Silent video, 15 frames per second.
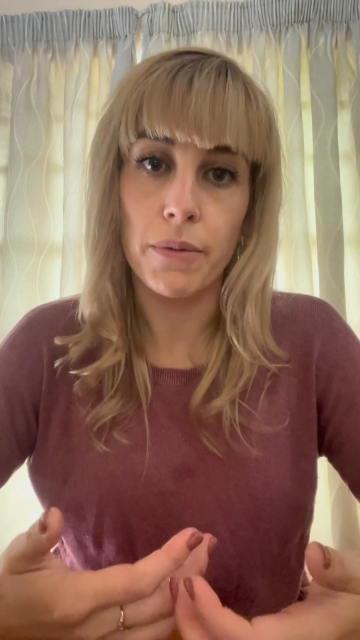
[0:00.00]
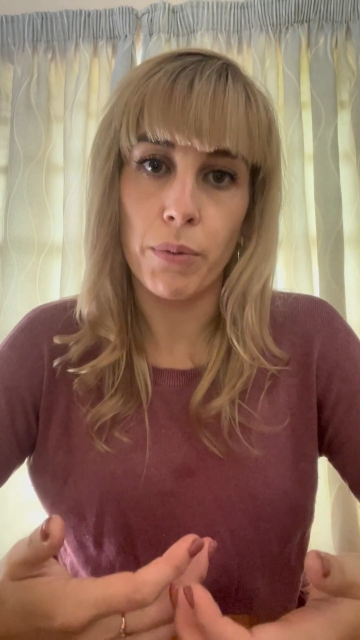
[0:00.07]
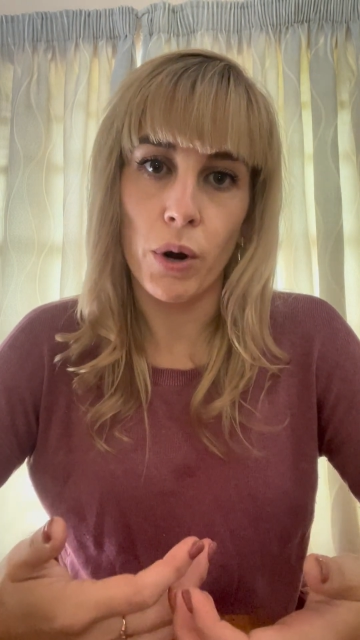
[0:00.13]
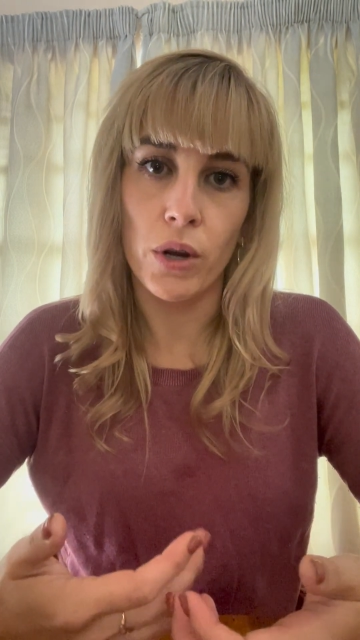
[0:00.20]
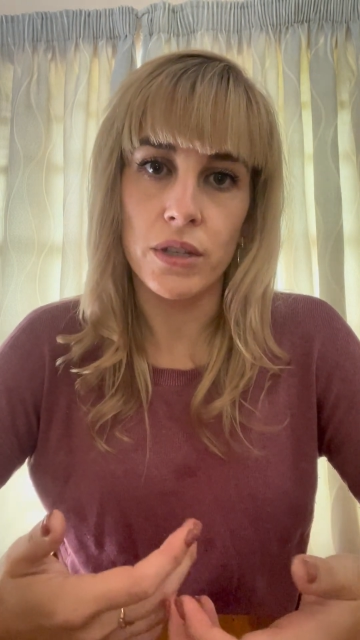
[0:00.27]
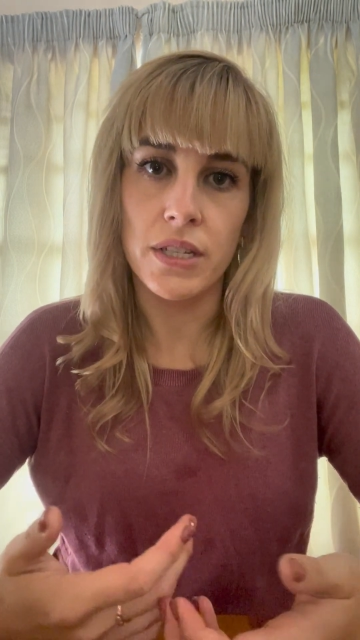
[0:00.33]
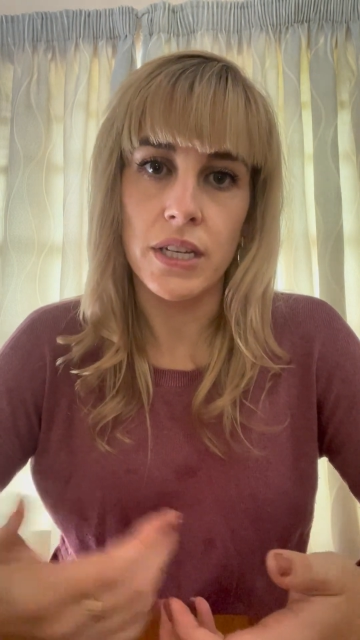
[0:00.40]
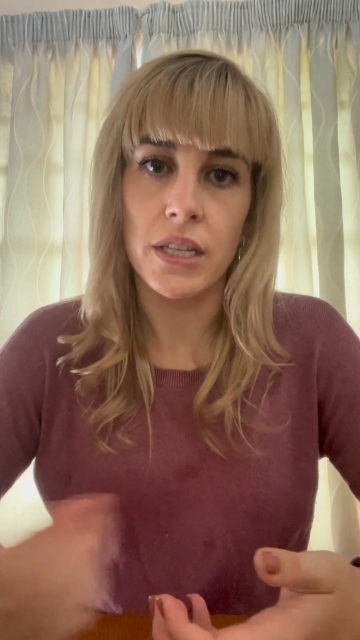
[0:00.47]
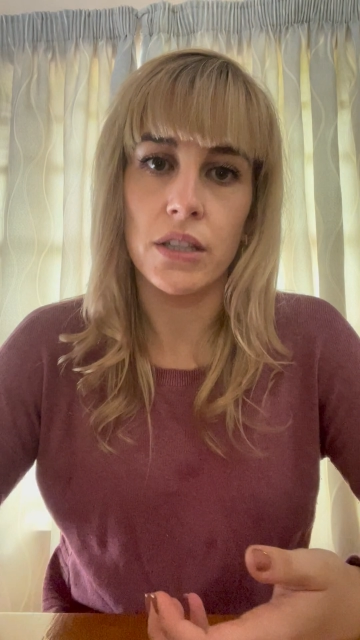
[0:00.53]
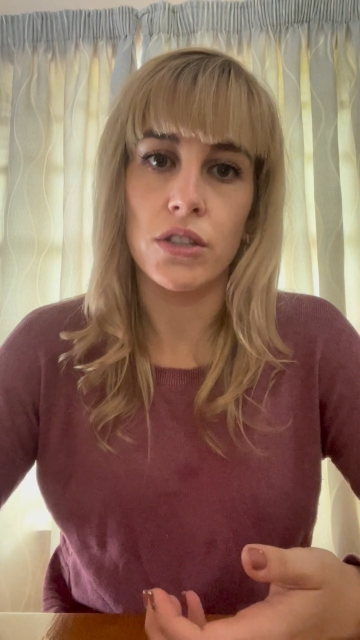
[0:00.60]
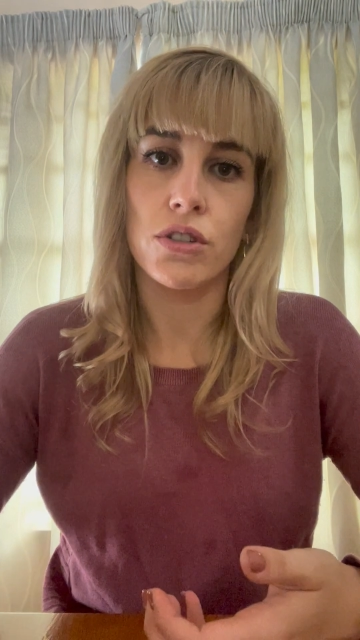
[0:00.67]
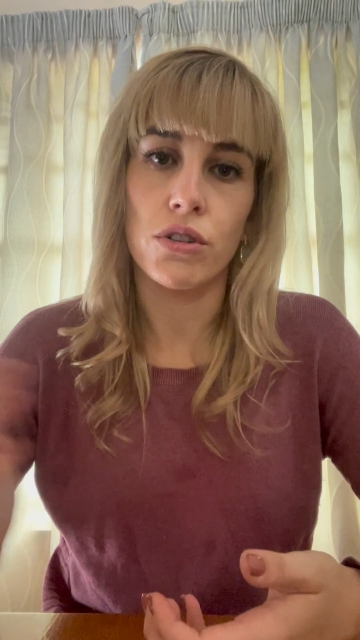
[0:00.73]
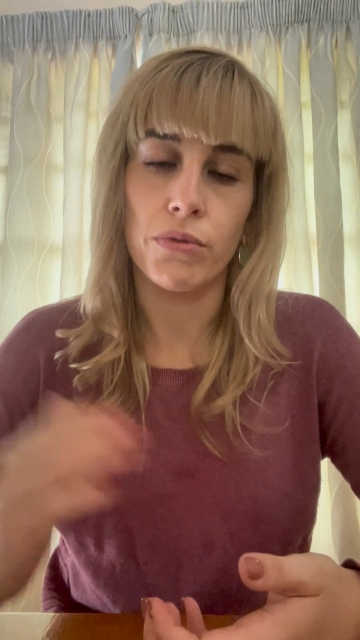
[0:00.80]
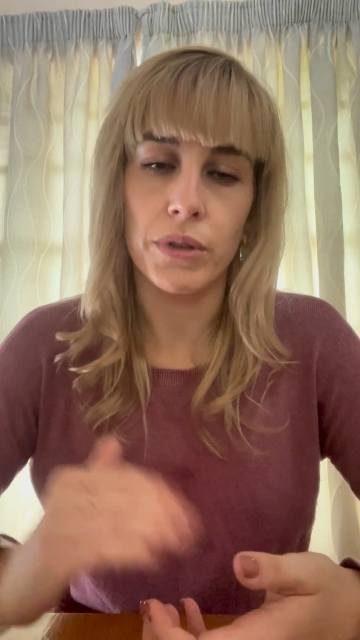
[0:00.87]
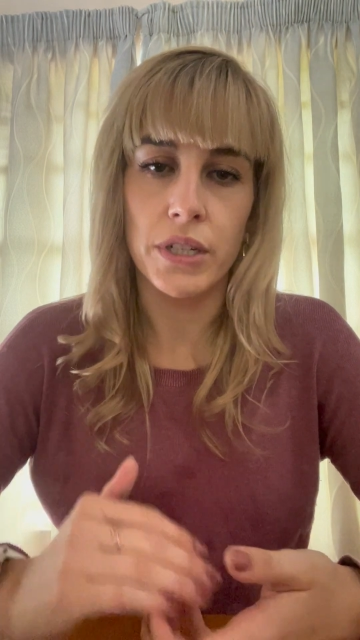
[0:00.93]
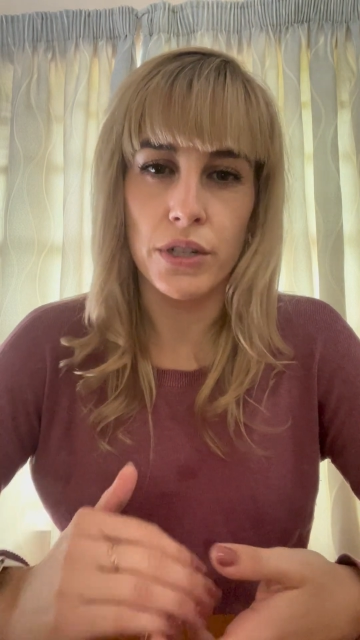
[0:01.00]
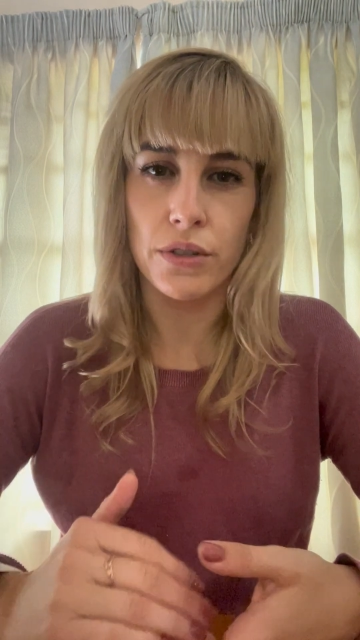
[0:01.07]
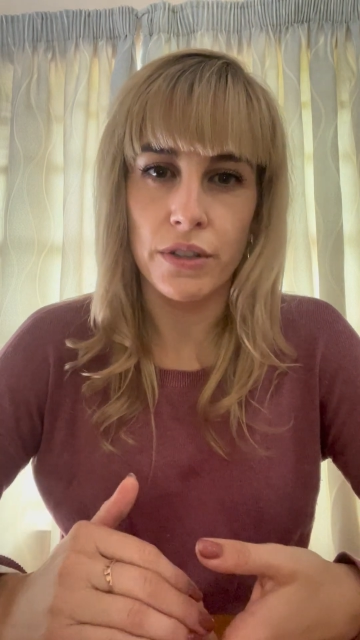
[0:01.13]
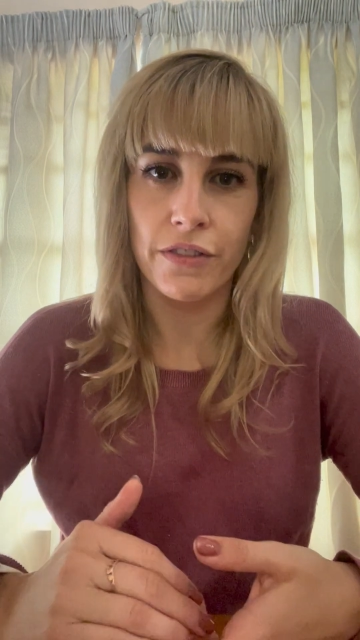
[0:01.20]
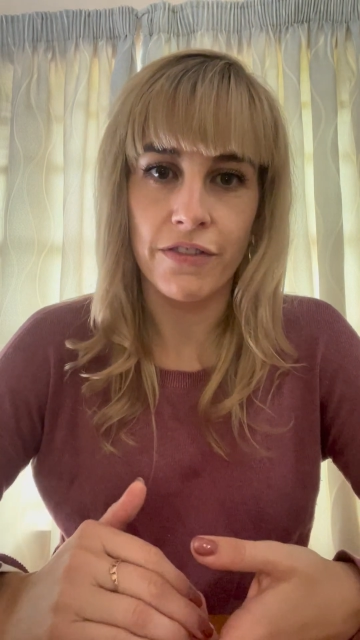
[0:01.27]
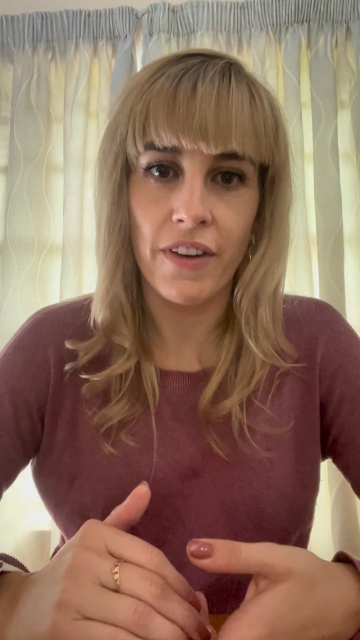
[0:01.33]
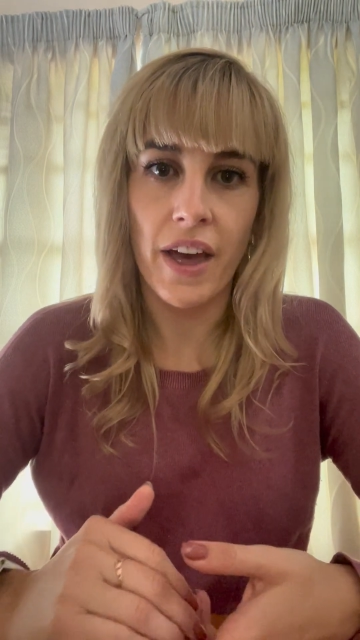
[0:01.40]
proteins to reduce
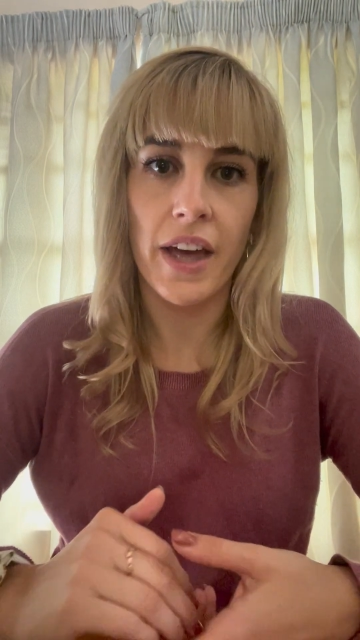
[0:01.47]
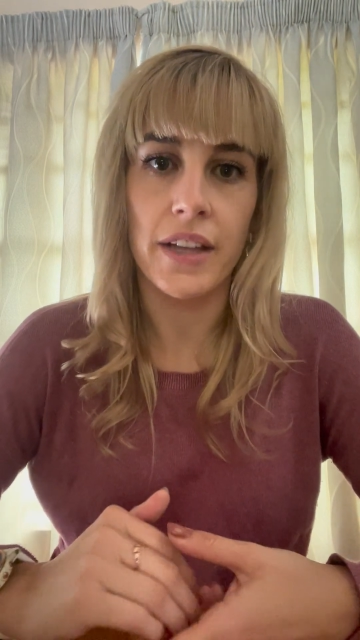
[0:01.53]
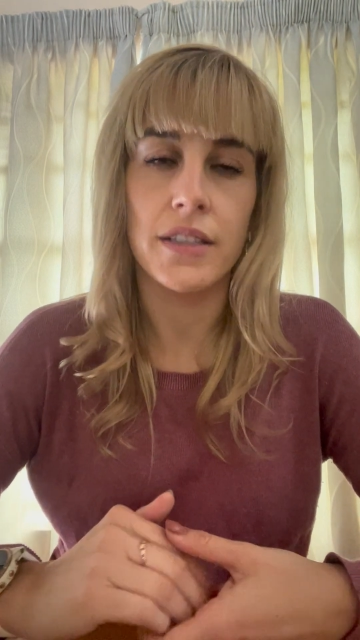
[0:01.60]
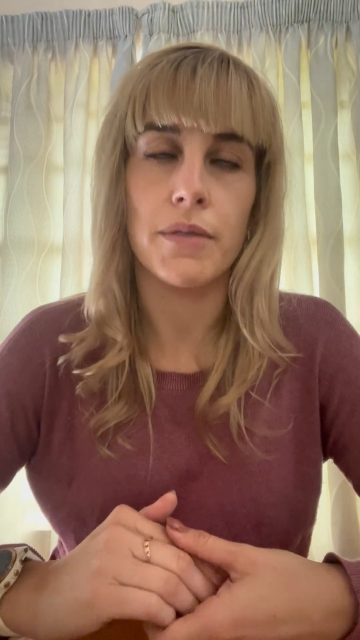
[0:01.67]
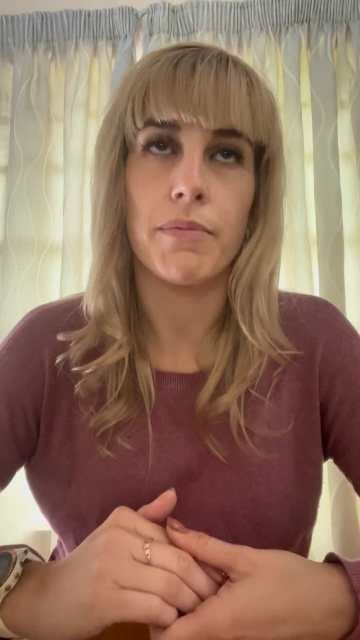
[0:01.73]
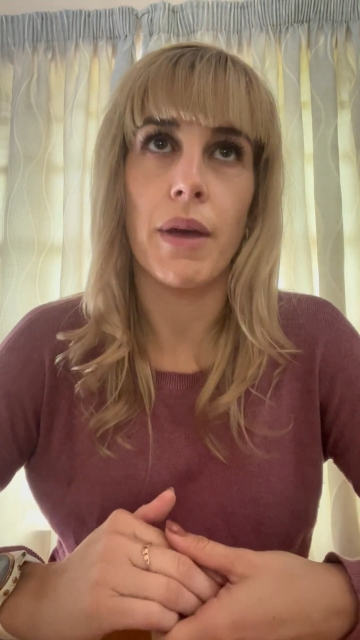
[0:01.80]
the fat,